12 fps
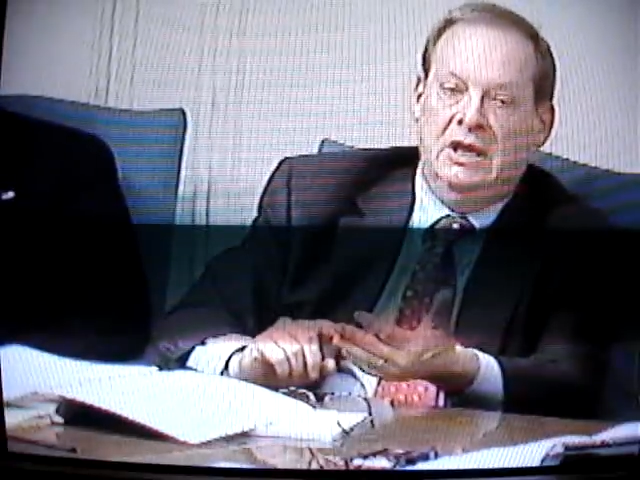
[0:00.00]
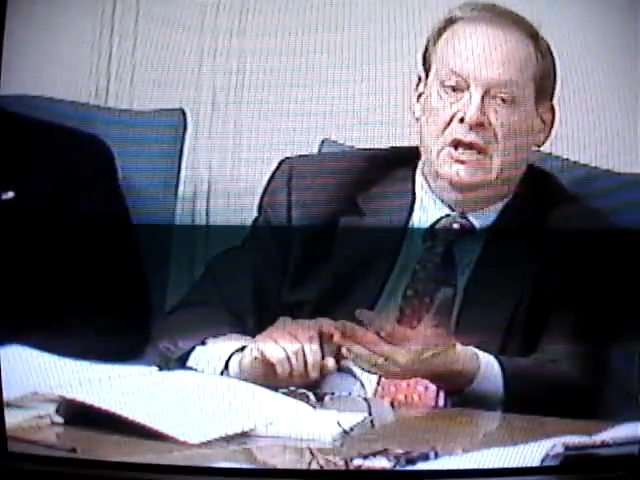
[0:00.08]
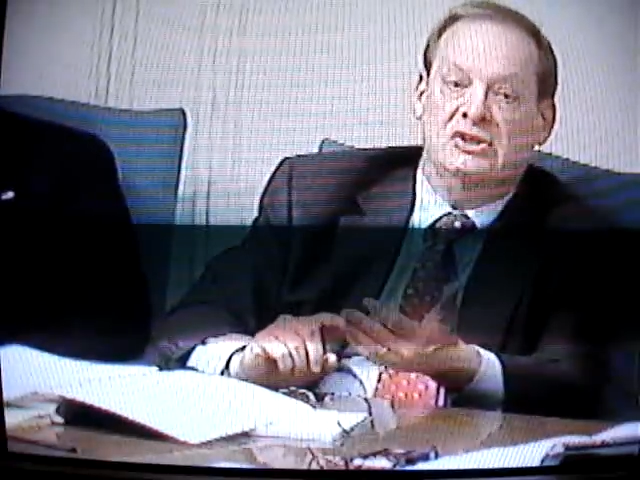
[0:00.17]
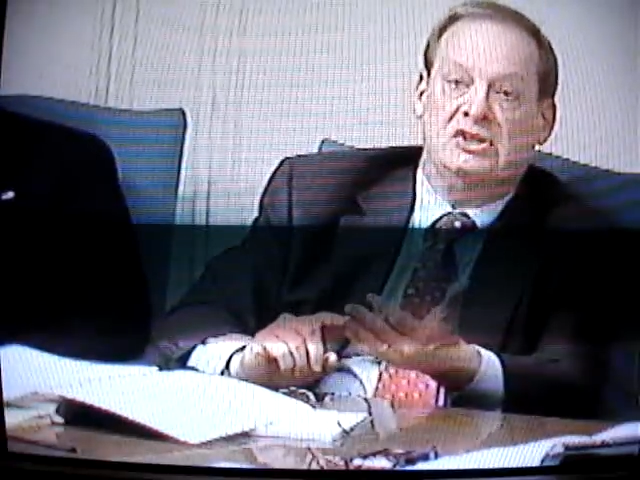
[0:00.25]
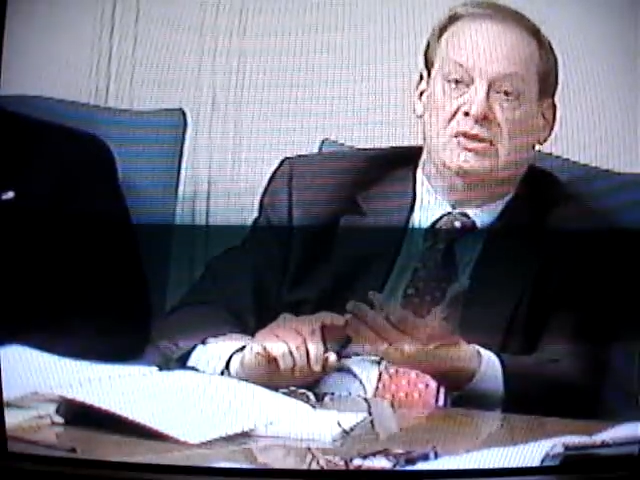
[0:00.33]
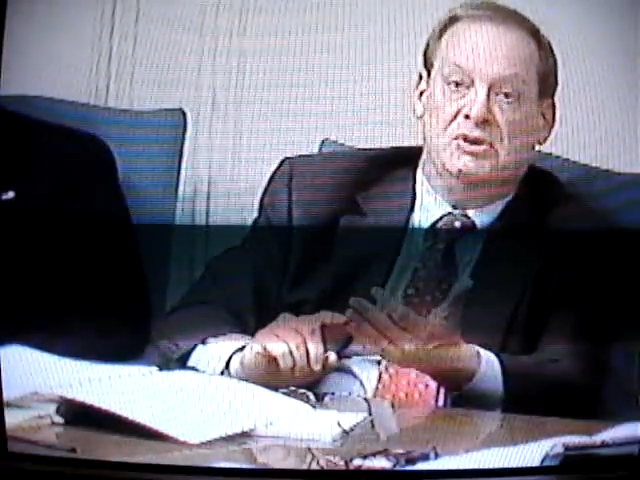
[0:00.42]

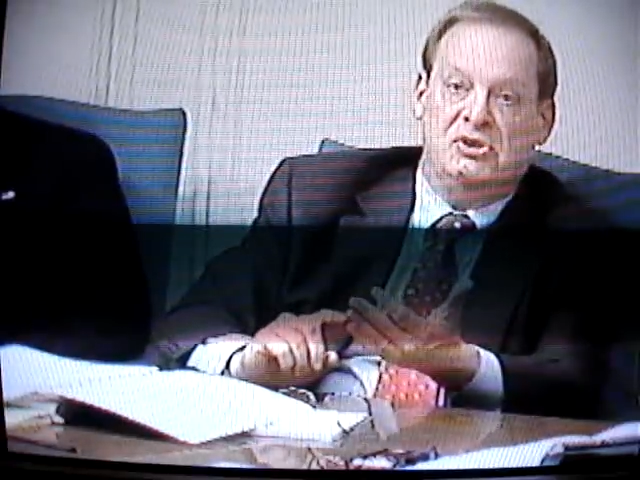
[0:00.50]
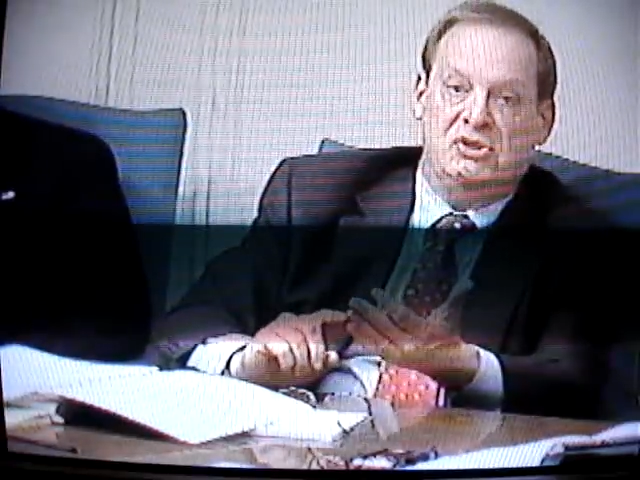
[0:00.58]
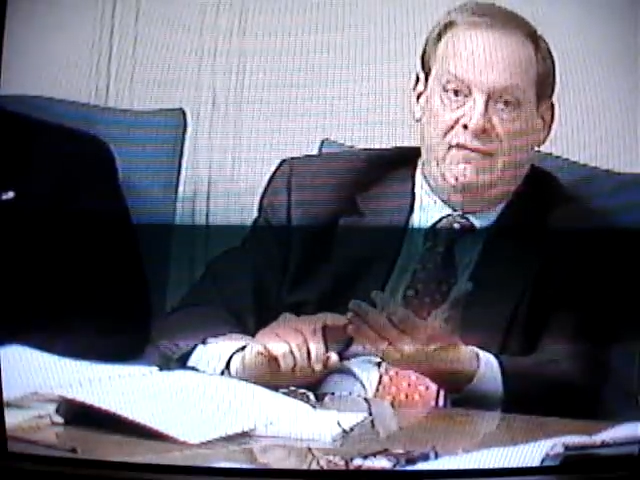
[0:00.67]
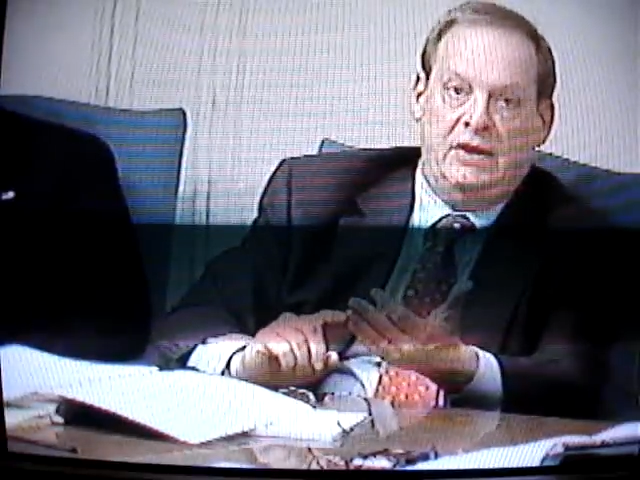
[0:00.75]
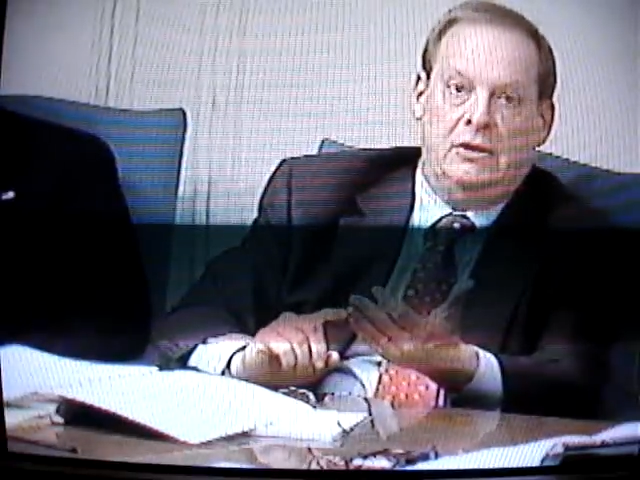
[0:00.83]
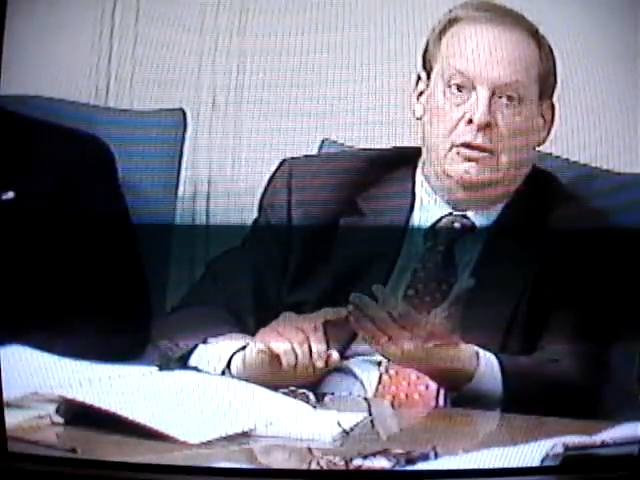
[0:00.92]
in a
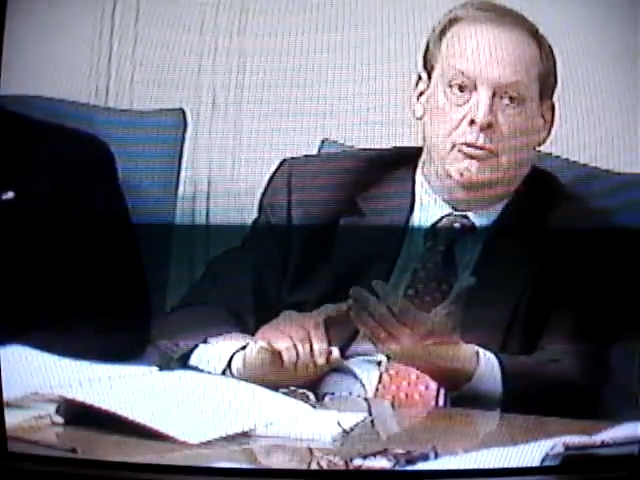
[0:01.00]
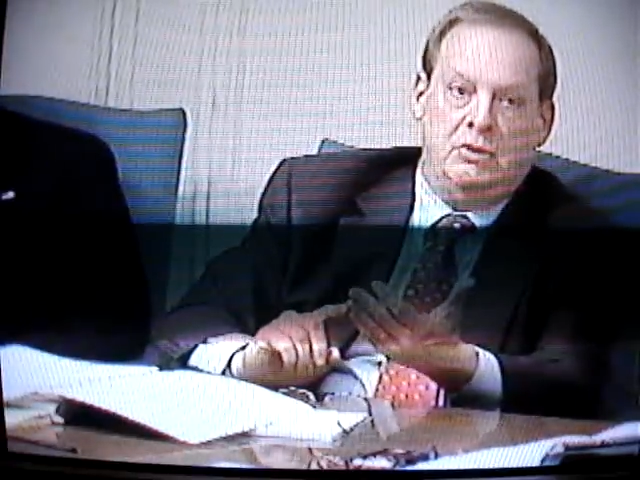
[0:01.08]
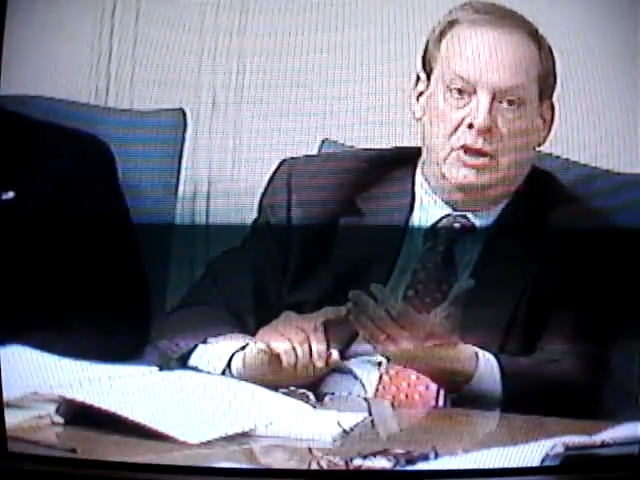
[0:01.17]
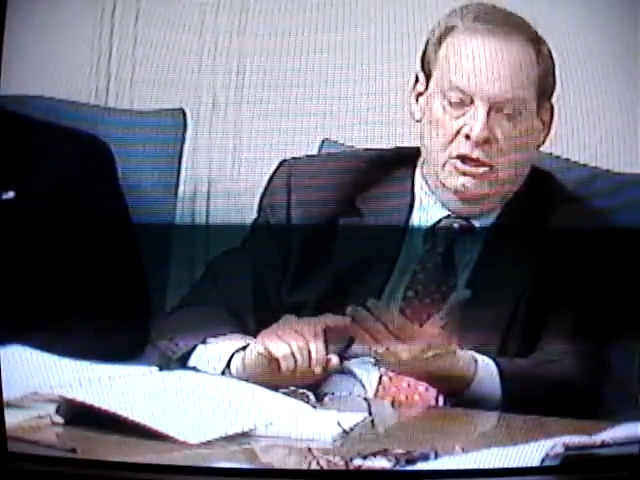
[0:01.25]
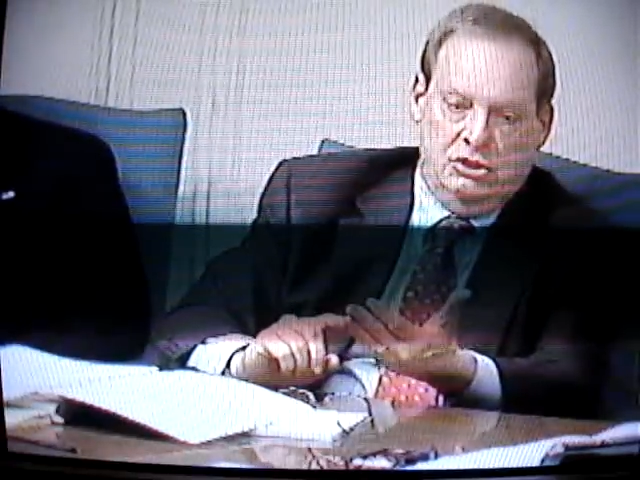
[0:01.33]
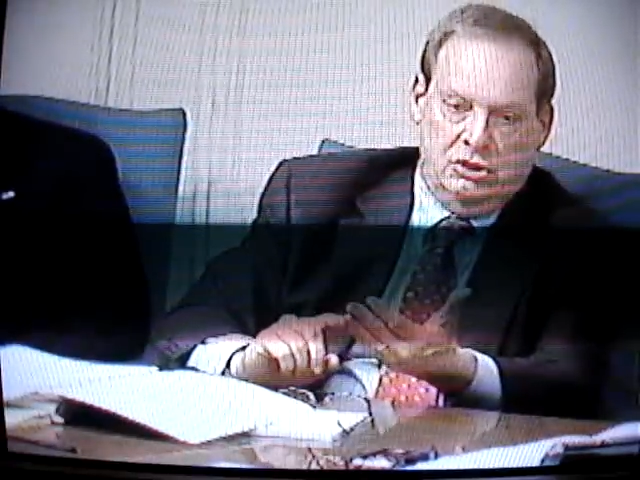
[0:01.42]
specific
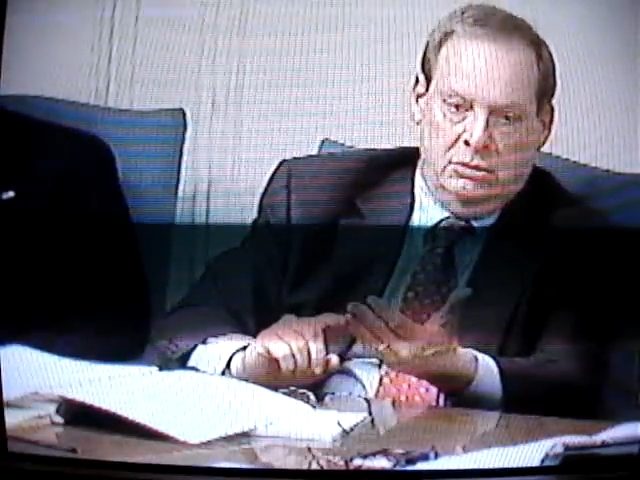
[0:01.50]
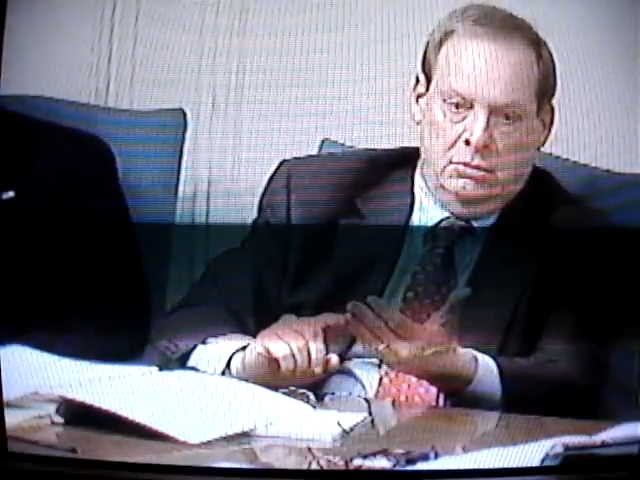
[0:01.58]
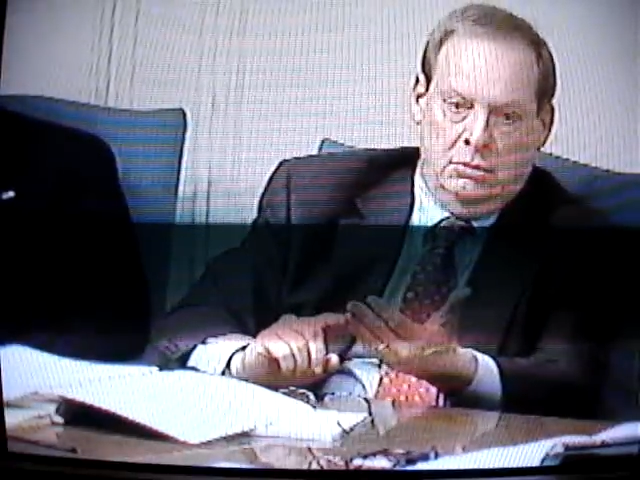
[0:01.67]
location.